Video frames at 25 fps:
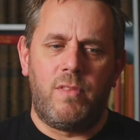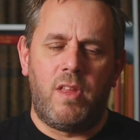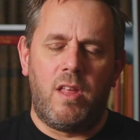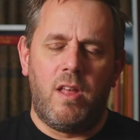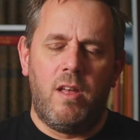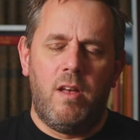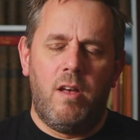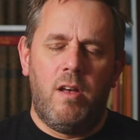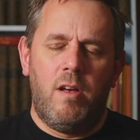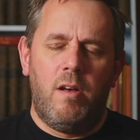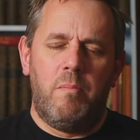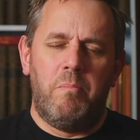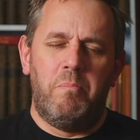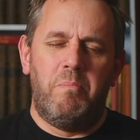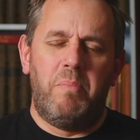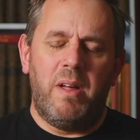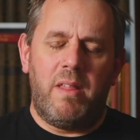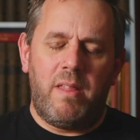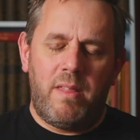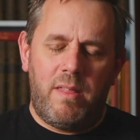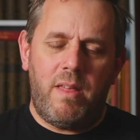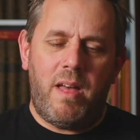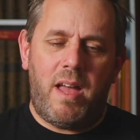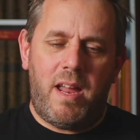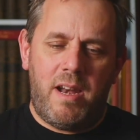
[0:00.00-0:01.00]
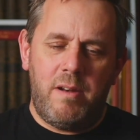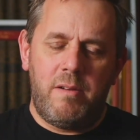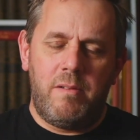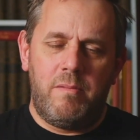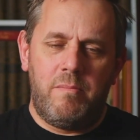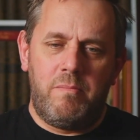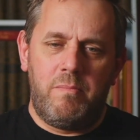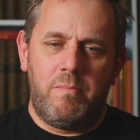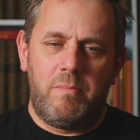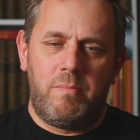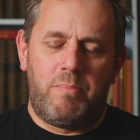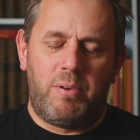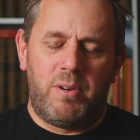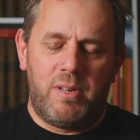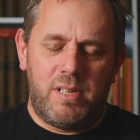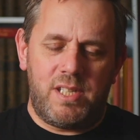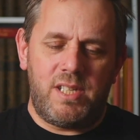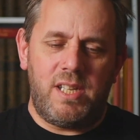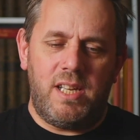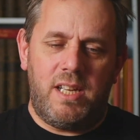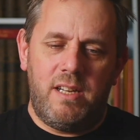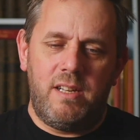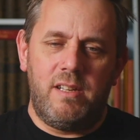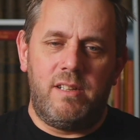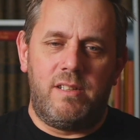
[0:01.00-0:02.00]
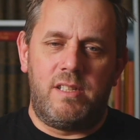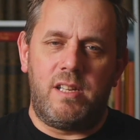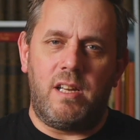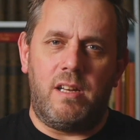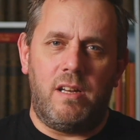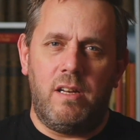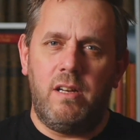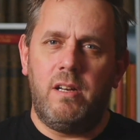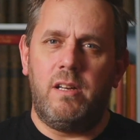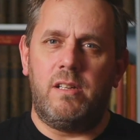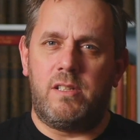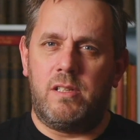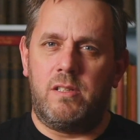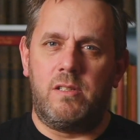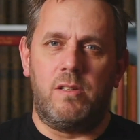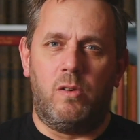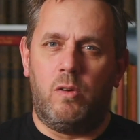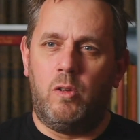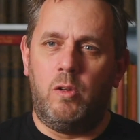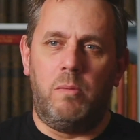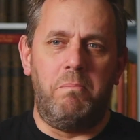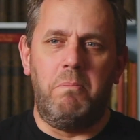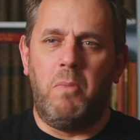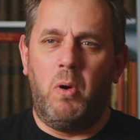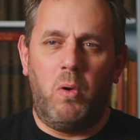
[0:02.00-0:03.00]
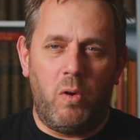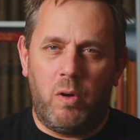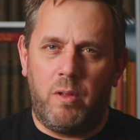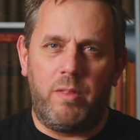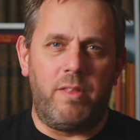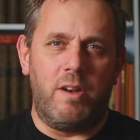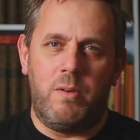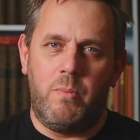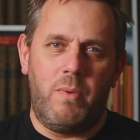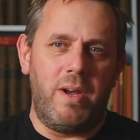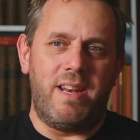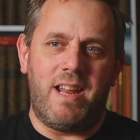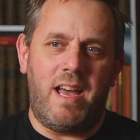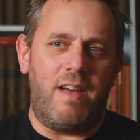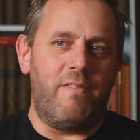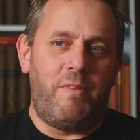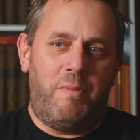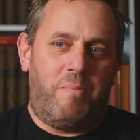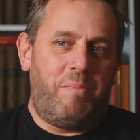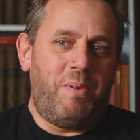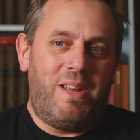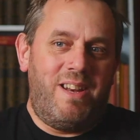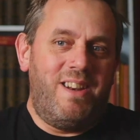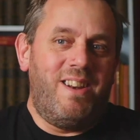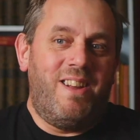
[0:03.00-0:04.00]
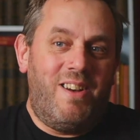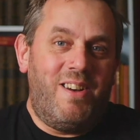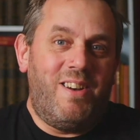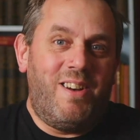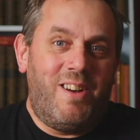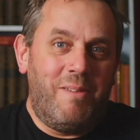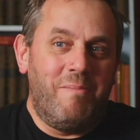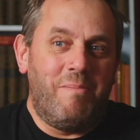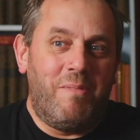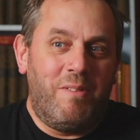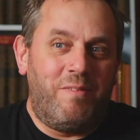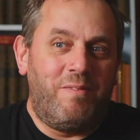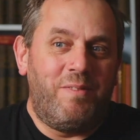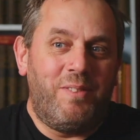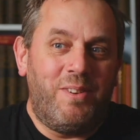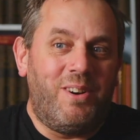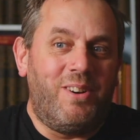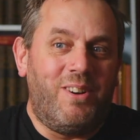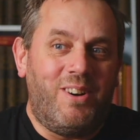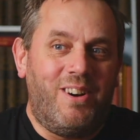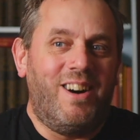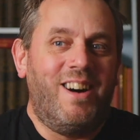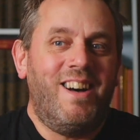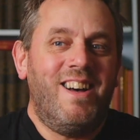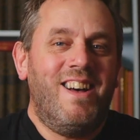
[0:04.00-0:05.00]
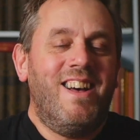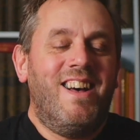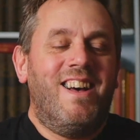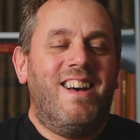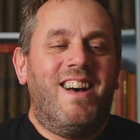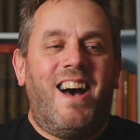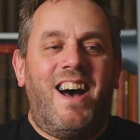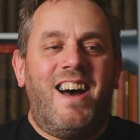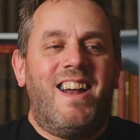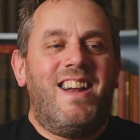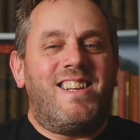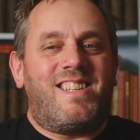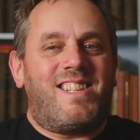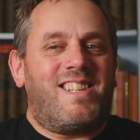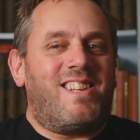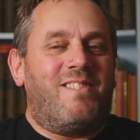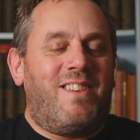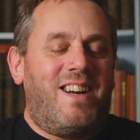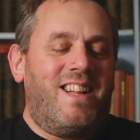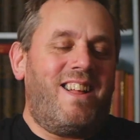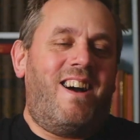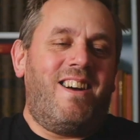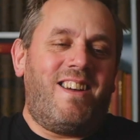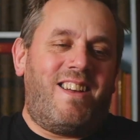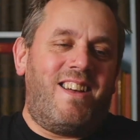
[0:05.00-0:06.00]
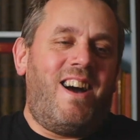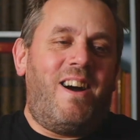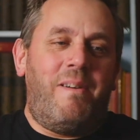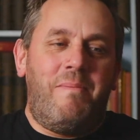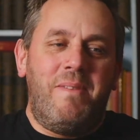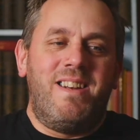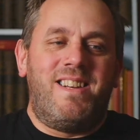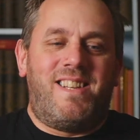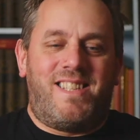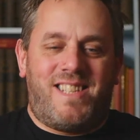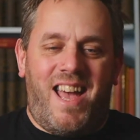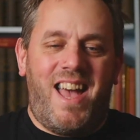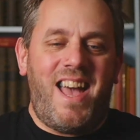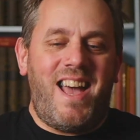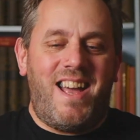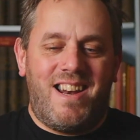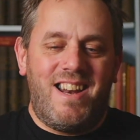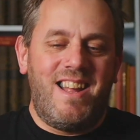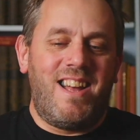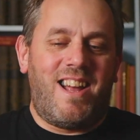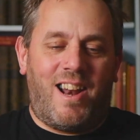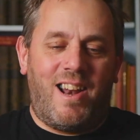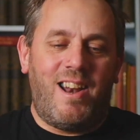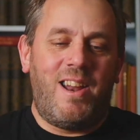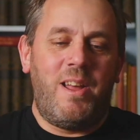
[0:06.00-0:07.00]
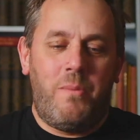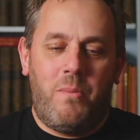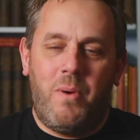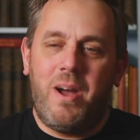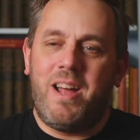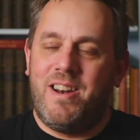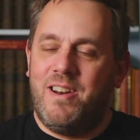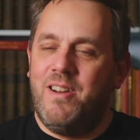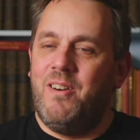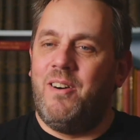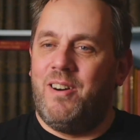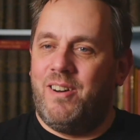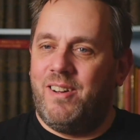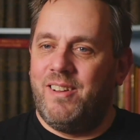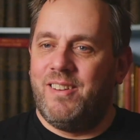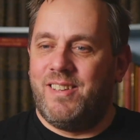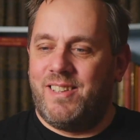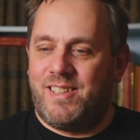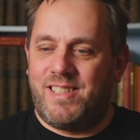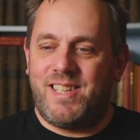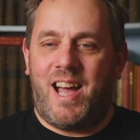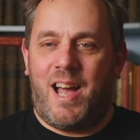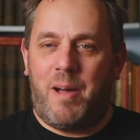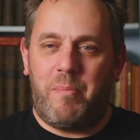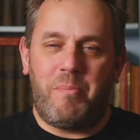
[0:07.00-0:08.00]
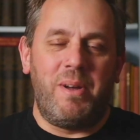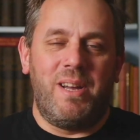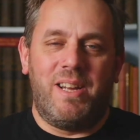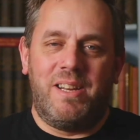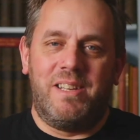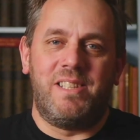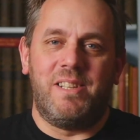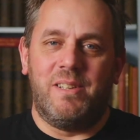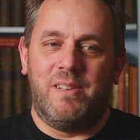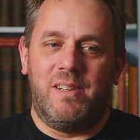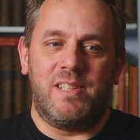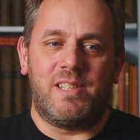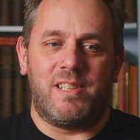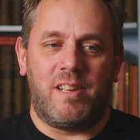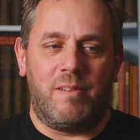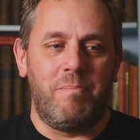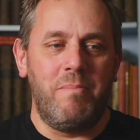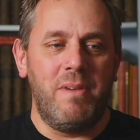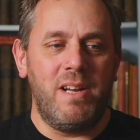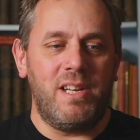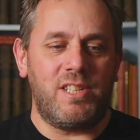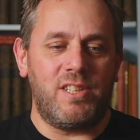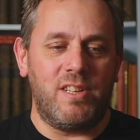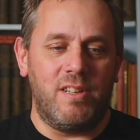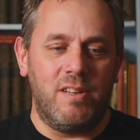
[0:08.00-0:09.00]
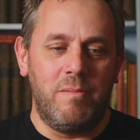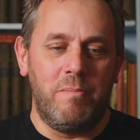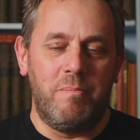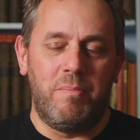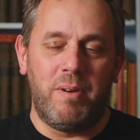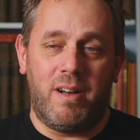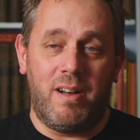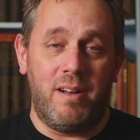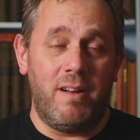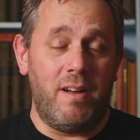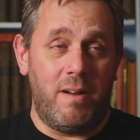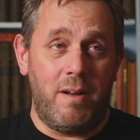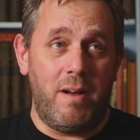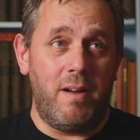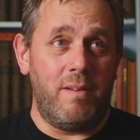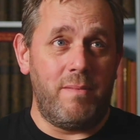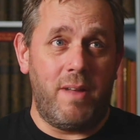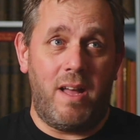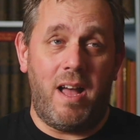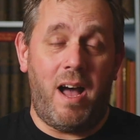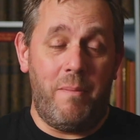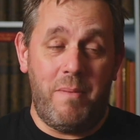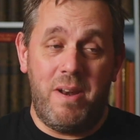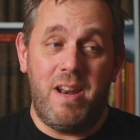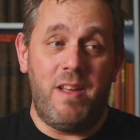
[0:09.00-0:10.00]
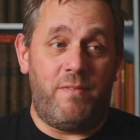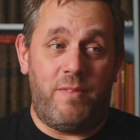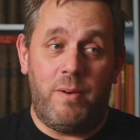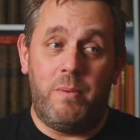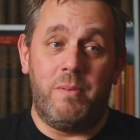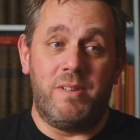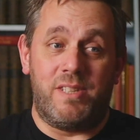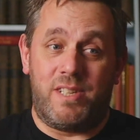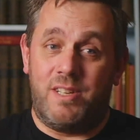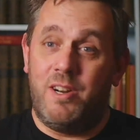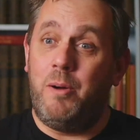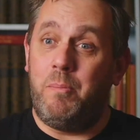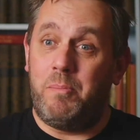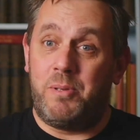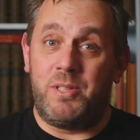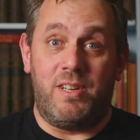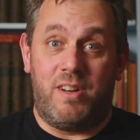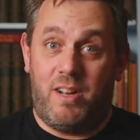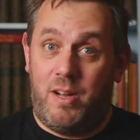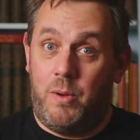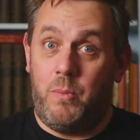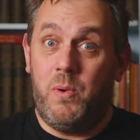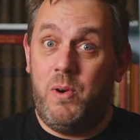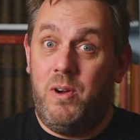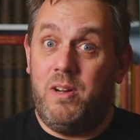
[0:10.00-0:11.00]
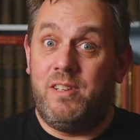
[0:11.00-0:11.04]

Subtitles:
but then proceeded to hurt us all more than we'd ever been hurt before. And it's like, I mean, technically we're not tapping to a submission, but I mean, if it was an option, I would.